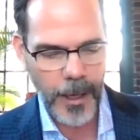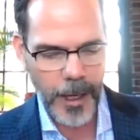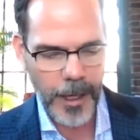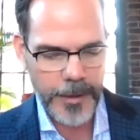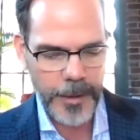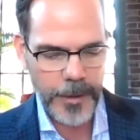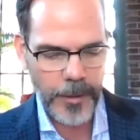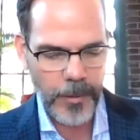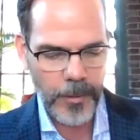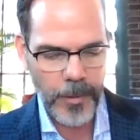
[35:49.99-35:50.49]
I
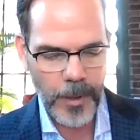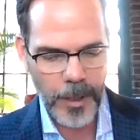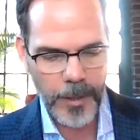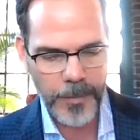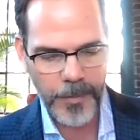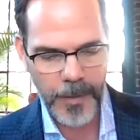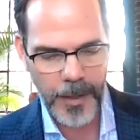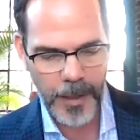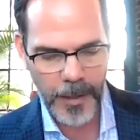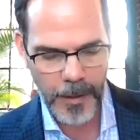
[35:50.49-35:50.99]
do a
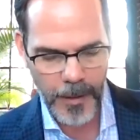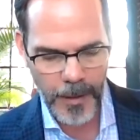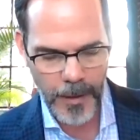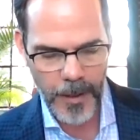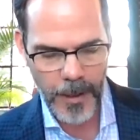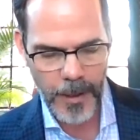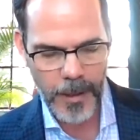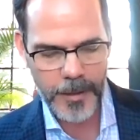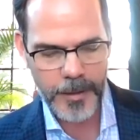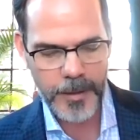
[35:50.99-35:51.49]
thing
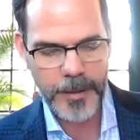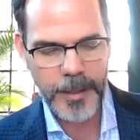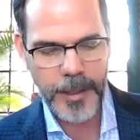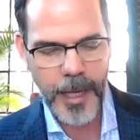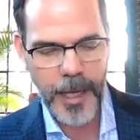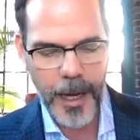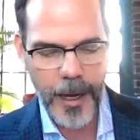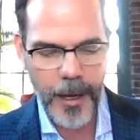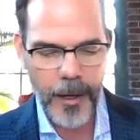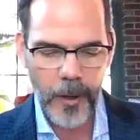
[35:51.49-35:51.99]
on
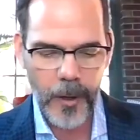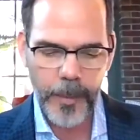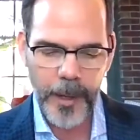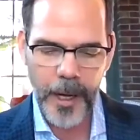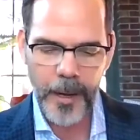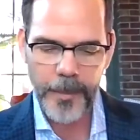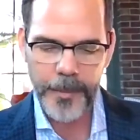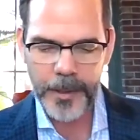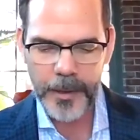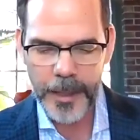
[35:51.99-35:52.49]
scale,
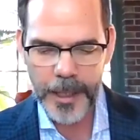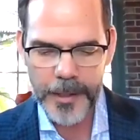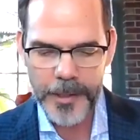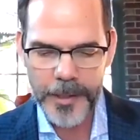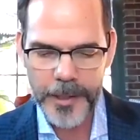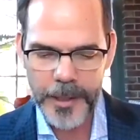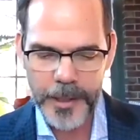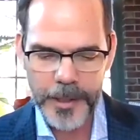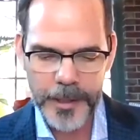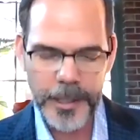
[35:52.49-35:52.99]

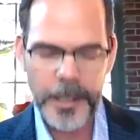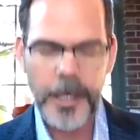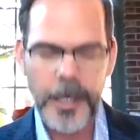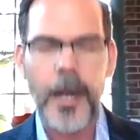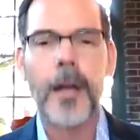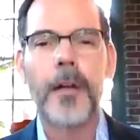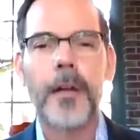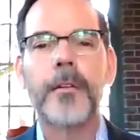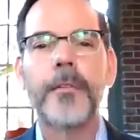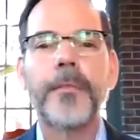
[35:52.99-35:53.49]
population, and
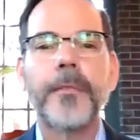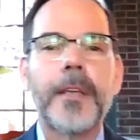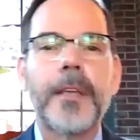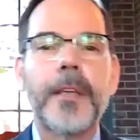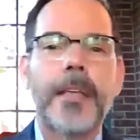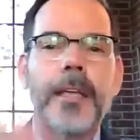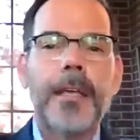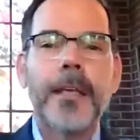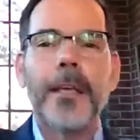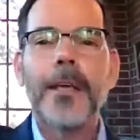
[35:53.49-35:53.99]

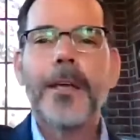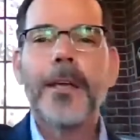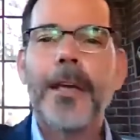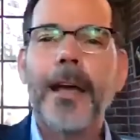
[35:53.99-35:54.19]
geography.